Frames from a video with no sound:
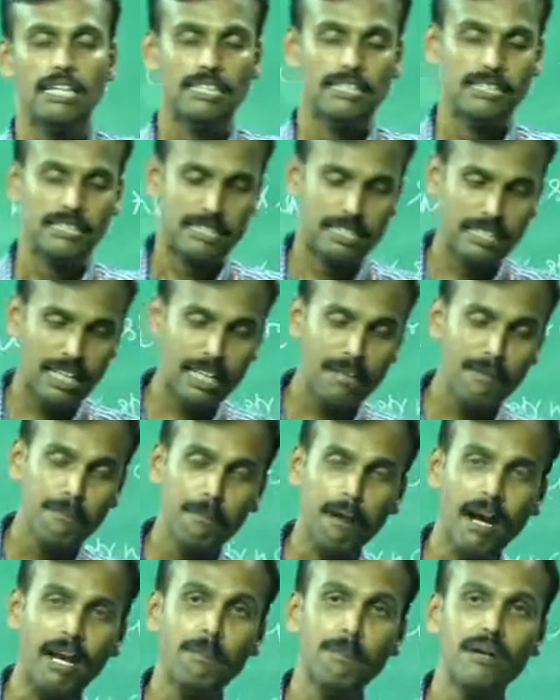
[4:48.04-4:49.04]
string
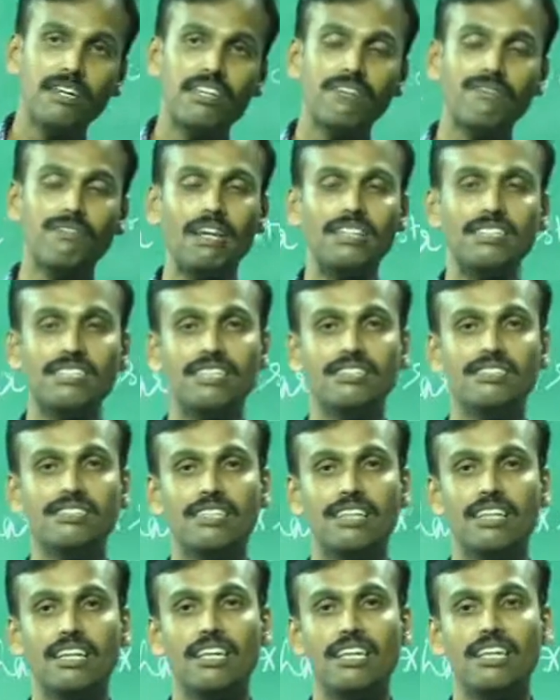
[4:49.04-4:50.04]
manipulation functions
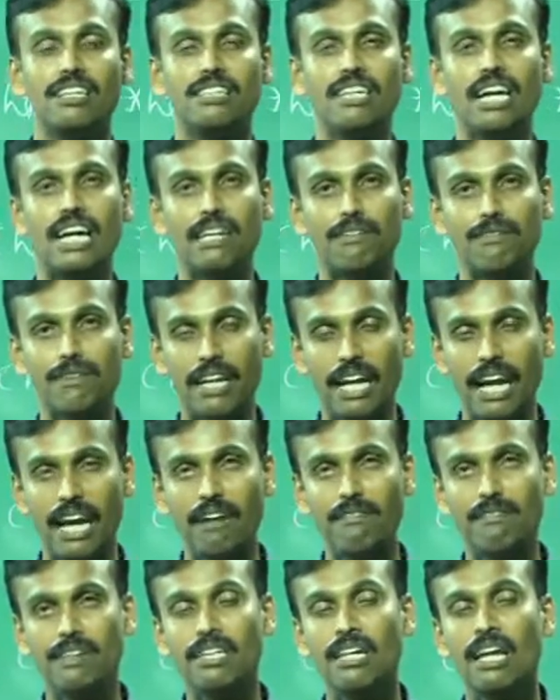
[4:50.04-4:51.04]
that we
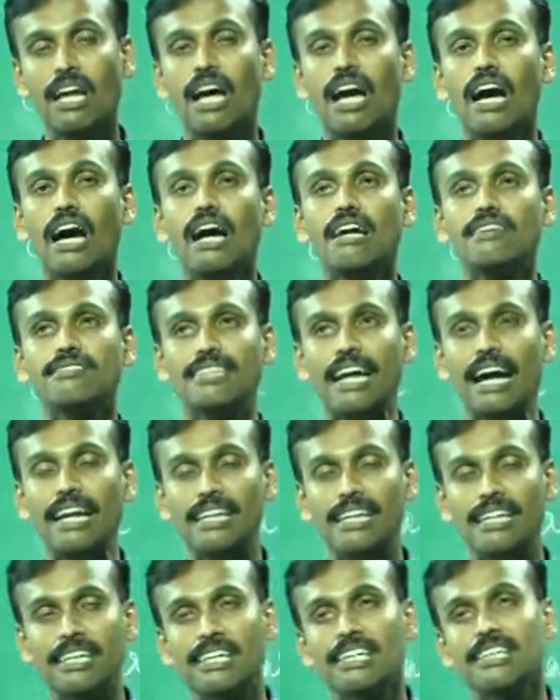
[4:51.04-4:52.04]
have in a
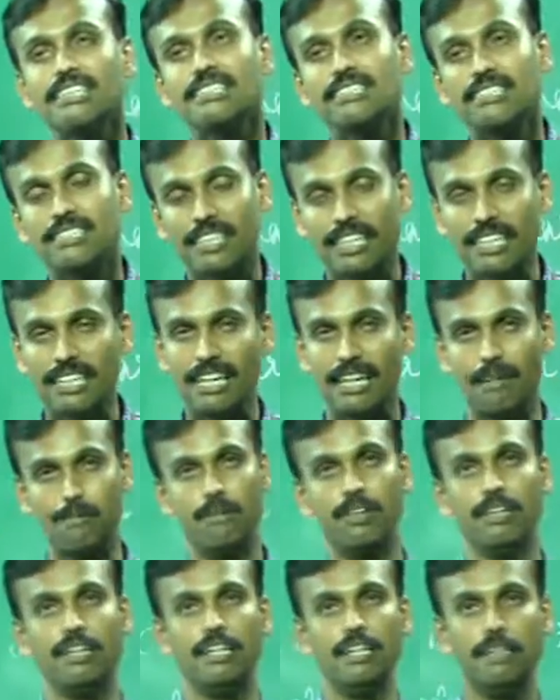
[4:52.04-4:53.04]
standard string
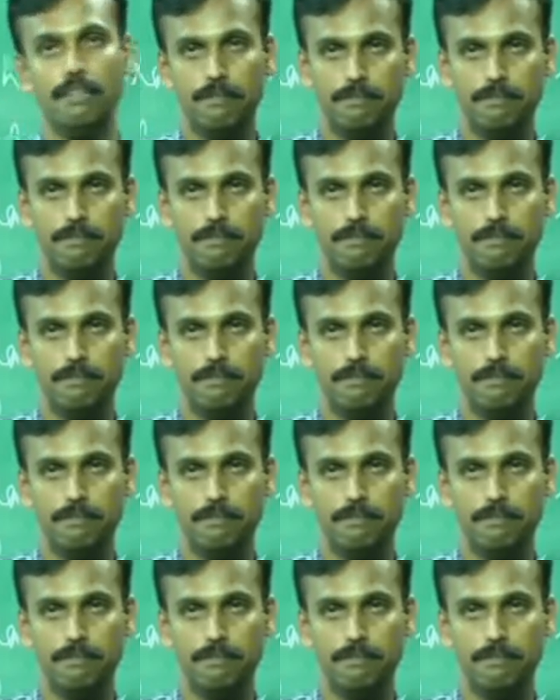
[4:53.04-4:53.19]
library.